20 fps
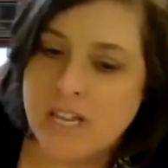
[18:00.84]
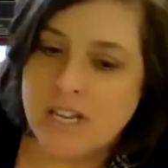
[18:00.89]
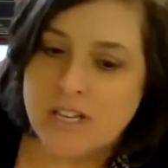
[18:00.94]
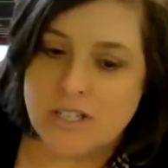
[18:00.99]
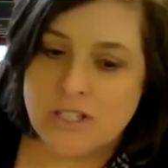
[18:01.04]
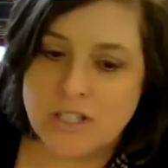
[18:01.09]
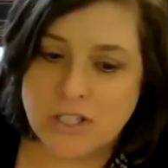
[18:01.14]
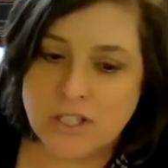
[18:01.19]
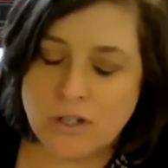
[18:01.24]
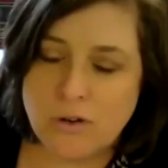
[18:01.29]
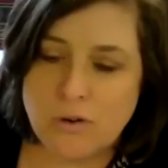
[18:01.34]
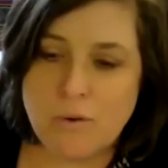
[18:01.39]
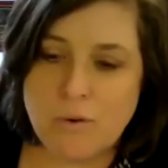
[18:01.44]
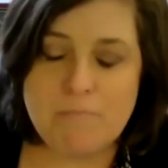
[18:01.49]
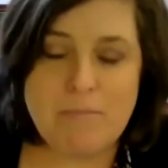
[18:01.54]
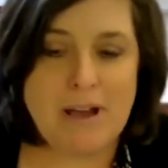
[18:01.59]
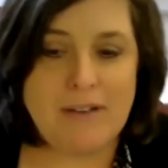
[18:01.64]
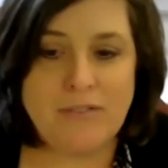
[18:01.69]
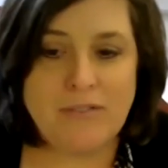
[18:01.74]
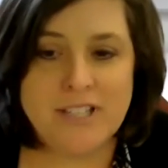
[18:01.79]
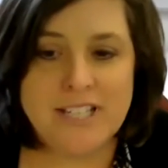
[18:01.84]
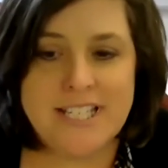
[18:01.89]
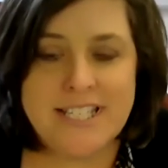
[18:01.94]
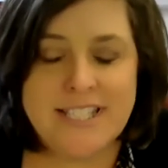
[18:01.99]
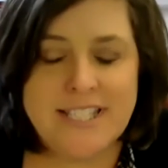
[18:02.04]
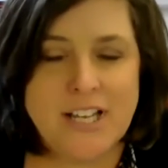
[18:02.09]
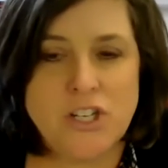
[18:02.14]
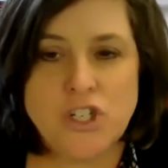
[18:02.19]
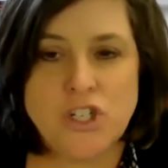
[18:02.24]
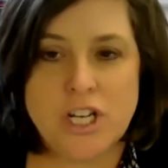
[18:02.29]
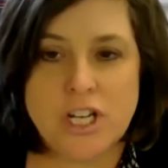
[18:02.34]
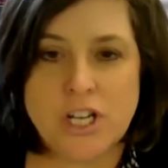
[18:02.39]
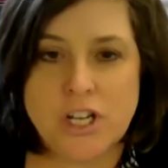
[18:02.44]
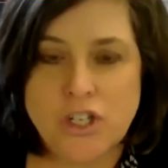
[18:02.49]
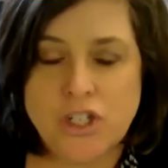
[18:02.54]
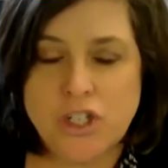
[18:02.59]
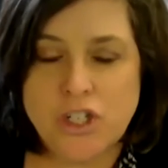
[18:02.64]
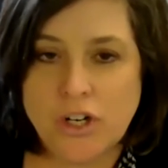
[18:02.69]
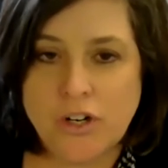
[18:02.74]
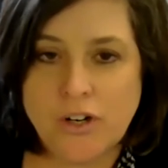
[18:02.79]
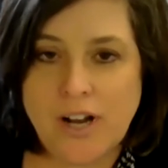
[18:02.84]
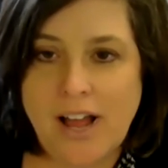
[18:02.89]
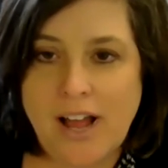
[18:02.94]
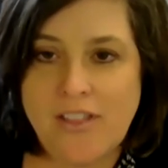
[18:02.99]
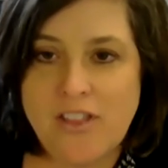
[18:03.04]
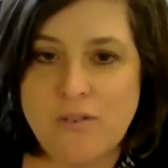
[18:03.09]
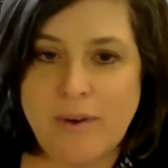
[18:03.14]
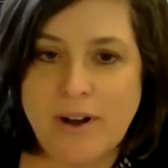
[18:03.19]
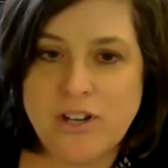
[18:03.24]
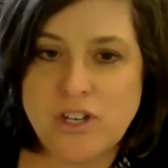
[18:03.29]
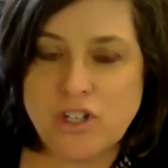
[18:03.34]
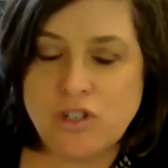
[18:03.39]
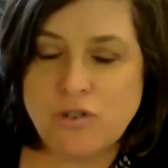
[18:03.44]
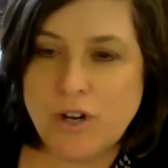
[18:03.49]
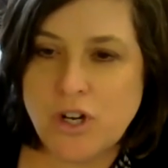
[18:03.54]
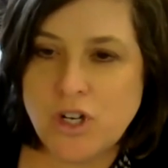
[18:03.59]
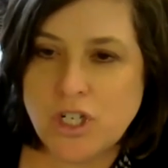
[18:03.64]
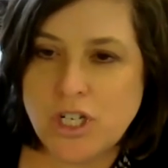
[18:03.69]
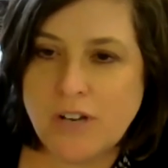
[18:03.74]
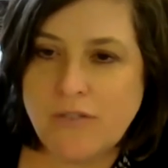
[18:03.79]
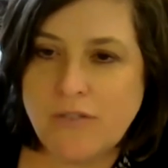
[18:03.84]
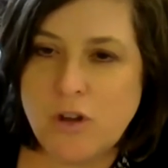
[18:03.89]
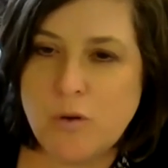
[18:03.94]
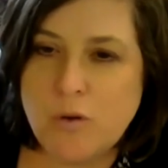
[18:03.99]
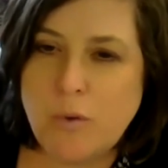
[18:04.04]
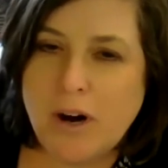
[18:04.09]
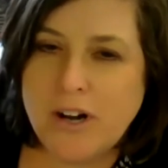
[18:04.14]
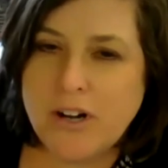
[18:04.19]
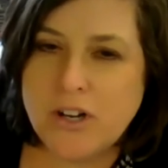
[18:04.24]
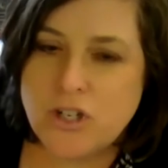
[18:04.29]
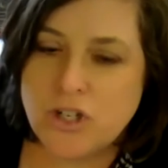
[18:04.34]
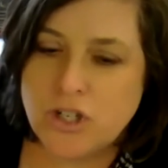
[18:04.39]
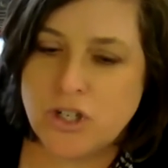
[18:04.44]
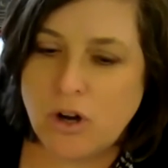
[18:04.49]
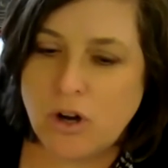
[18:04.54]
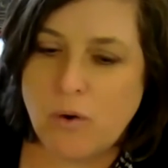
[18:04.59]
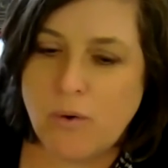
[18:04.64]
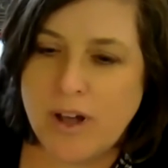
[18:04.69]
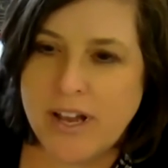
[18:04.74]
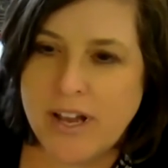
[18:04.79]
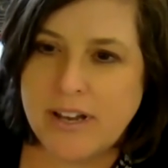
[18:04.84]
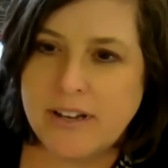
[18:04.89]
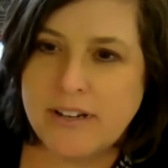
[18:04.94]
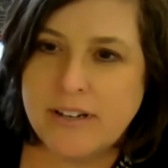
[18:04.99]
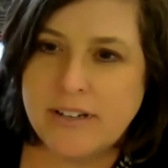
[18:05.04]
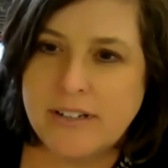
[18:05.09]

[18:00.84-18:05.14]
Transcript: So Beverly said she could turn on the registration if you wanted to show it.